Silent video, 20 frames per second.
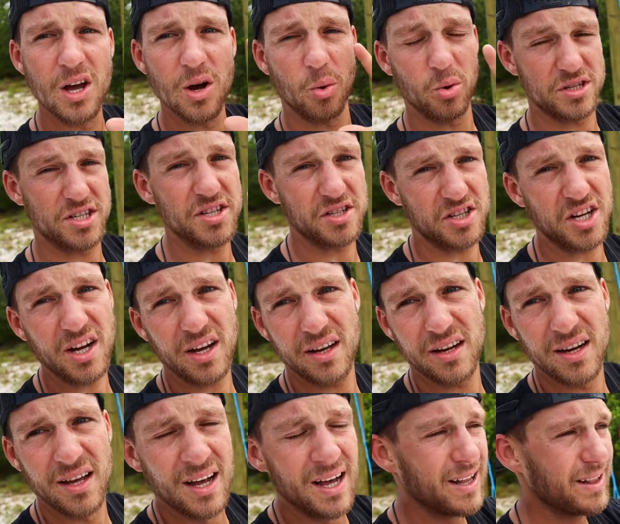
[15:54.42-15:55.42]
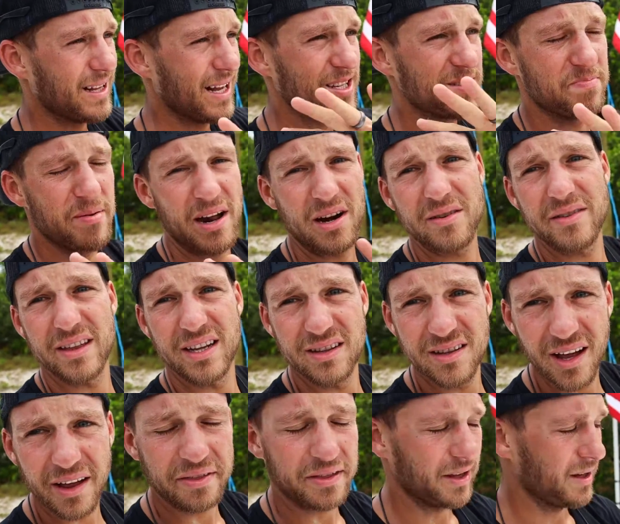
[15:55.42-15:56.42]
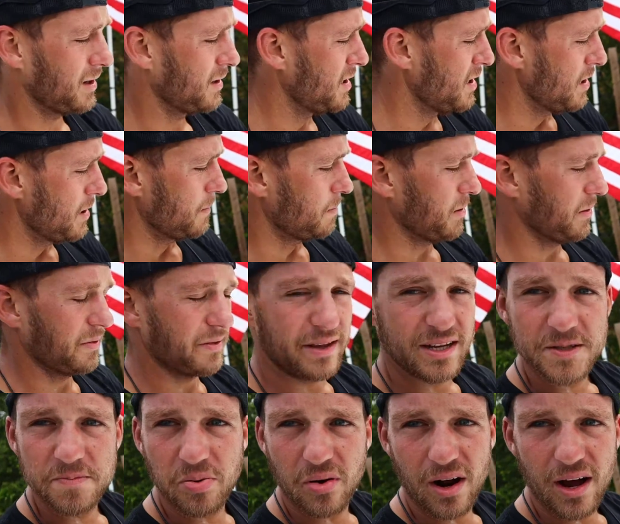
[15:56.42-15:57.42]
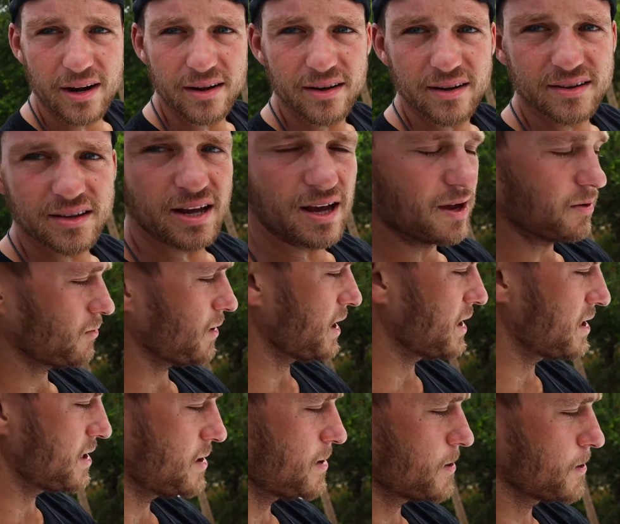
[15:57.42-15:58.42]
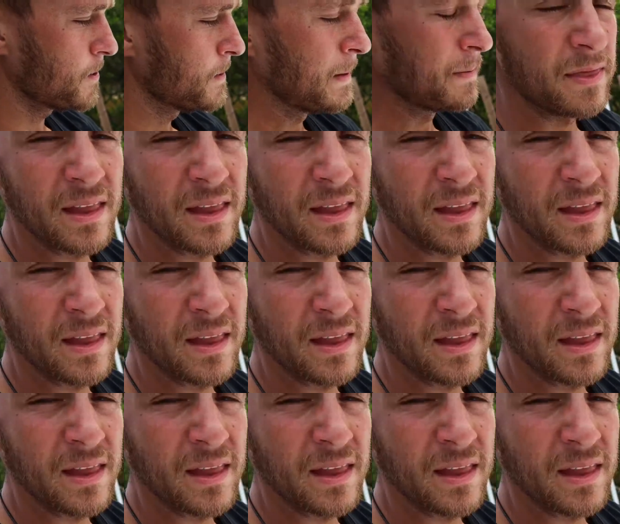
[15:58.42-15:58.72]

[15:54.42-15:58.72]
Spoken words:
which is good. That's better than nothing. But this product right here,